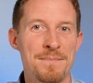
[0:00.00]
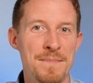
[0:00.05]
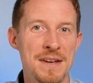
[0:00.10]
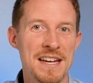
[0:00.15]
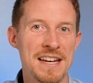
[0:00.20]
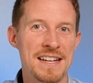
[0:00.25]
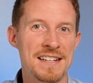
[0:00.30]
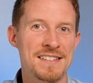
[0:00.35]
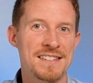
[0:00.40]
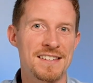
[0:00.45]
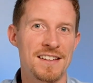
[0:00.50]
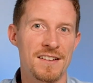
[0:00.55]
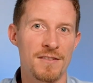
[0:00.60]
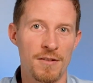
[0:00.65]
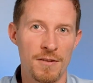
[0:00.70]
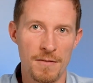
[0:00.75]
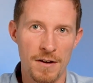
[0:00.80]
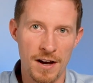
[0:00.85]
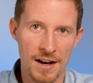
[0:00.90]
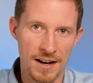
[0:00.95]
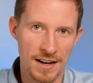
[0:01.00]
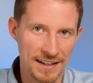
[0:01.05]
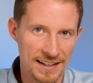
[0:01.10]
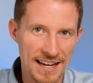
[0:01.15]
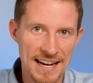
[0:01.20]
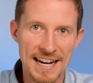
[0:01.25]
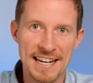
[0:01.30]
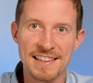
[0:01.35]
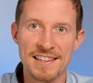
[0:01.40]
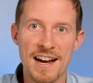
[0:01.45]
means
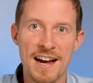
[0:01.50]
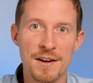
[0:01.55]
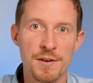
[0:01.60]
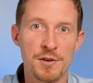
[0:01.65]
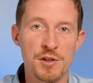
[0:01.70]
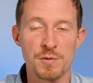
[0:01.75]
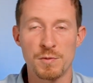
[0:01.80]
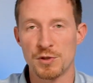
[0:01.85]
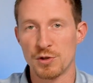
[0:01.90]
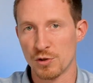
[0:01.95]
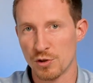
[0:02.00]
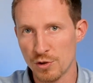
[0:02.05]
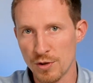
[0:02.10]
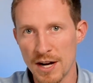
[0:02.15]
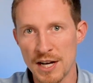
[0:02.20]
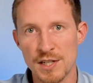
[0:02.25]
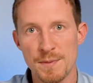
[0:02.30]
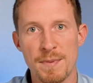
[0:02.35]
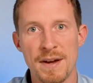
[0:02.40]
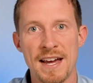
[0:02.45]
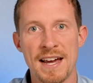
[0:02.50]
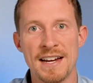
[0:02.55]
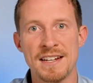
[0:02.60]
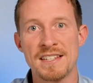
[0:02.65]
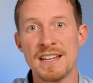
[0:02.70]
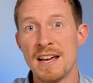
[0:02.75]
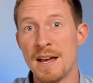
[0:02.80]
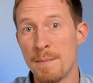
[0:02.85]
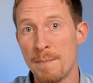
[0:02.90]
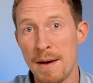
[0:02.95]
can liners, which are trash
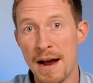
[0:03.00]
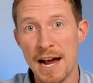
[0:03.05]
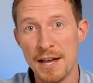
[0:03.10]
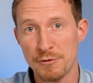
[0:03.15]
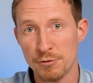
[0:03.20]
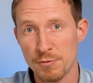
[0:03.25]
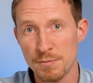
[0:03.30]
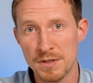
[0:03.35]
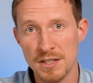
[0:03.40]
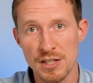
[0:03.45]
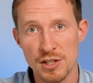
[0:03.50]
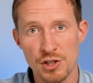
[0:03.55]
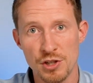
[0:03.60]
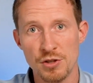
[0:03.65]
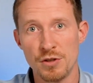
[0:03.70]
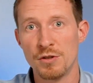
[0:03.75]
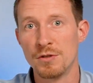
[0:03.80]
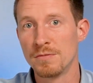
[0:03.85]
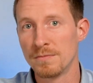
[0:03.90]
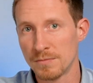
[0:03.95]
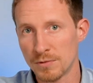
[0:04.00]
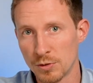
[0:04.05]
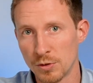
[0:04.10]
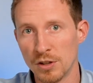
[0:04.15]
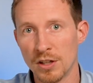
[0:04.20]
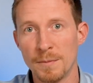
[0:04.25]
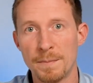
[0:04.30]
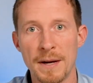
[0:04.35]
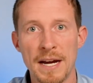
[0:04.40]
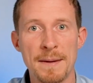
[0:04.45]
bags, bathroom tissue,
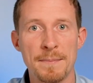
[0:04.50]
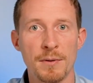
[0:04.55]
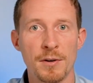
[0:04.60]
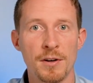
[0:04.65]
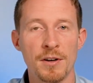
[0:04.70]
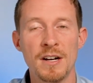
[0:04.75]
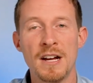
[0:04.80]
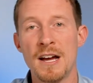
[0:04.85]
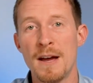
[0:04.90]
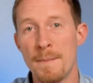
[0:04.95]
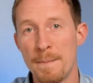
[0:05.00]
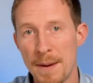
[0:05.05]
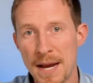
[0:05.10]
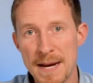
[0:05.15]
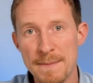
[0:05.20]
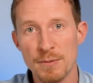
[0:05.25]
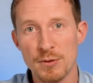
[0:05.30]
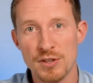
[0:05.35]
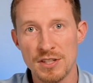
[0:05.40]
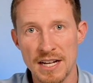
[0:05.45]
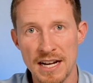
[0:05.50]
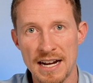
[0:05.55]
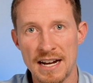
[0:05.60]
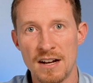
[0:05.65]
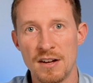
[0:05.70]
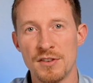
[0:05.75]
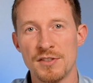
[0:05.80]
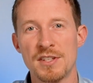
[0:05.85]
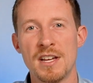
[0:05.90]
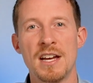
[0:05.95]
toilet paper, paper
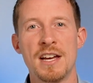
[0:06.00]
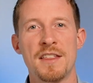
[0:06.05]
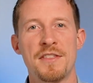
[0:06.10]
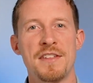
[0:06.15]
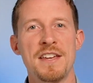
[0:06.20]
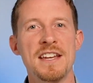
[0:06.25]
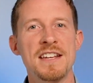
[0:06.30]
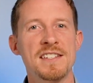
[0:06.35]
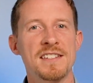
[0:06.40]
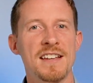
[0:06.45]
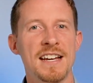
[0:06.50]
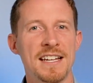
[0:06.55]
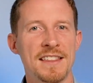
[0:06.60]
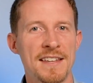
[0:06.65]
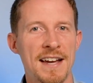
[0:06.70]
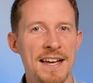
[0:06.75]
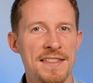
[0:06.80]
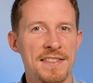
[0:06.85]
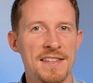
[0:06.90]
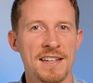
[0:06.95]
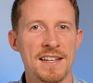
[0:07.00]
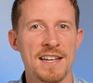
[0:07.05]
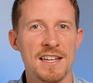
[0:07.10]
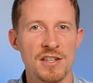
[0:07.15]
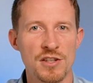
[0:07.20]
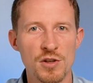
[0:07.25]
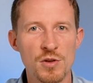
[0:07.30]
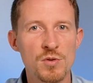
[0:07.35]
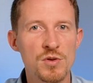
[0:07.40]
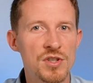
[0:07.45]
towels, things like that that get
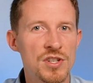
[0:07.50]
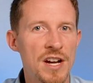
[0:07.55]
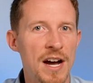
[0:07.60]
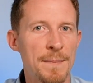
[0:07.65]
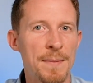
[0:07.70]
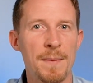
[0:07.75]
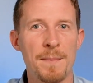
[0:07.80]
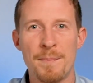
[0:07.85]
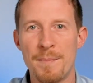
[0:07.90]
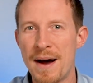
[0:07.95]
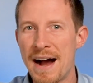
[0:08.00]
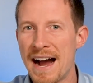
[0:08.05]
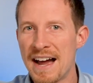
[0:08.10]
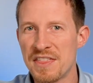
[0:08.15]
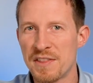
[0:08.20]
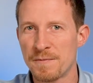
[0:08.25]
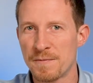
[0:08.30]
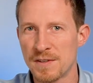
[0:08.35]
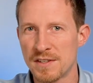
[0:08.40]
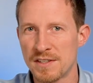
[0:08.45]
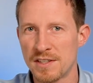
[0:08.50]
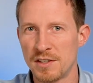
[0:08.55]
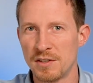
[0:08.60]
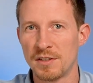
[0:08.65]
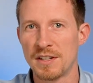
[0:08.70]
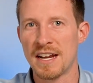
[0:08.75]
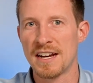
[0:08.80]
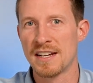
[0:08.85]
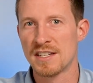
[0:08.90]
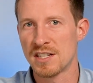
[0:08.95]
used up by the
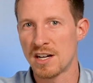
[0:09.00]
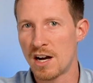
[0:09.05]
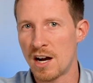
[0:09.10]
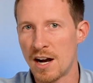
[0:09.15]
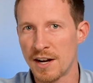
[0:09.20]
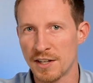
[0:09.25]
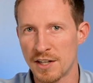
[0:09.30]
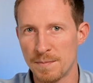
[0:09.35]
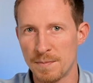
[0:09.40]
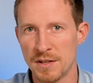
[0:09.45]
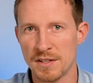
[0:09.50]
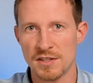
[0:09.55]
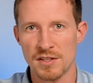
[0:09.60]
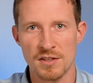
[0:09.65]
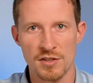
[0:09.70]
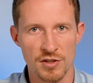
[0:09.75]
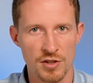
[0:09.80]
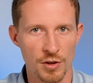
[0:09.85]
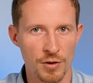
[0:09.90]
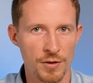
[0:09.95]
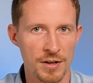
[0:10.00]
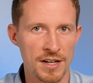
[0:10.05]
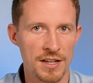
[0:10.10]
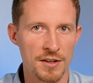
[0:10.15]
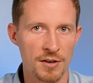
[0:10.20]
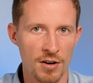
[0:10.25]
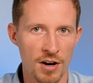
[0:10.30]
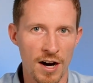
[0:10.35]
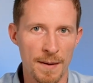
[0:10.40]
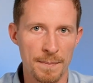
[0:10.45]
facility and its occupants during their